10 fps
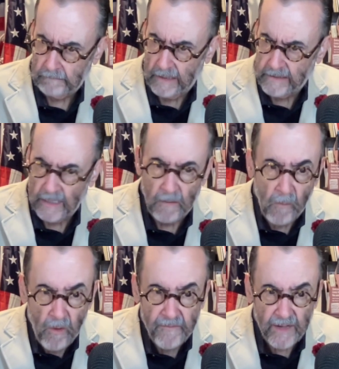I said, a
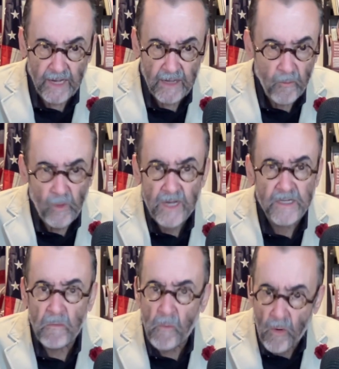morphodite? What is
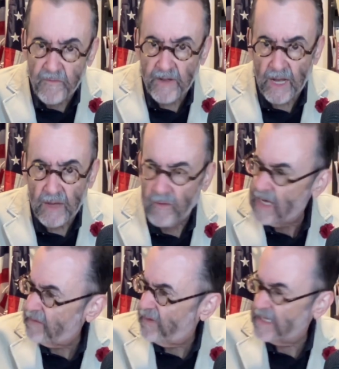a morphodite? What,
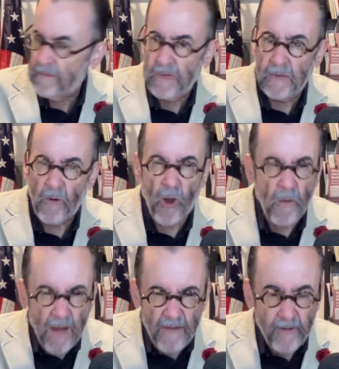is, what does that mean?
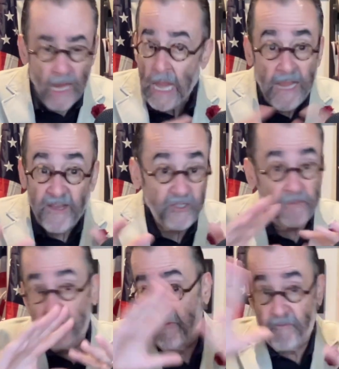Hermaphrodite? This is
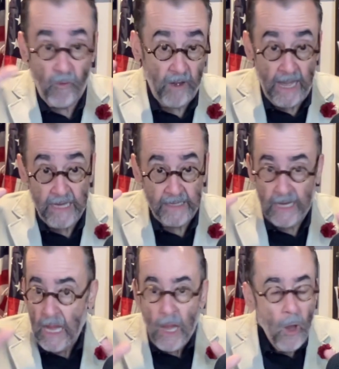before anything.
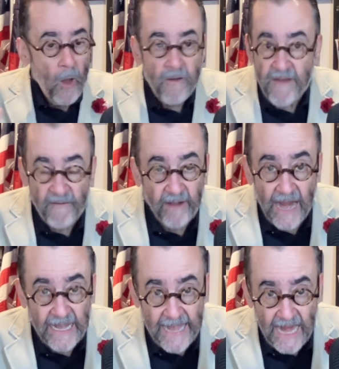Never
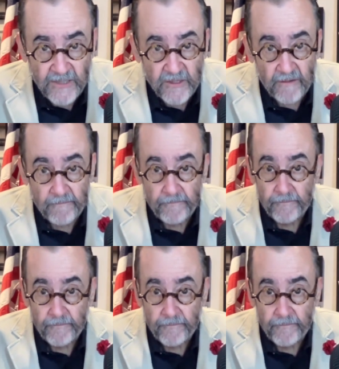got an answer.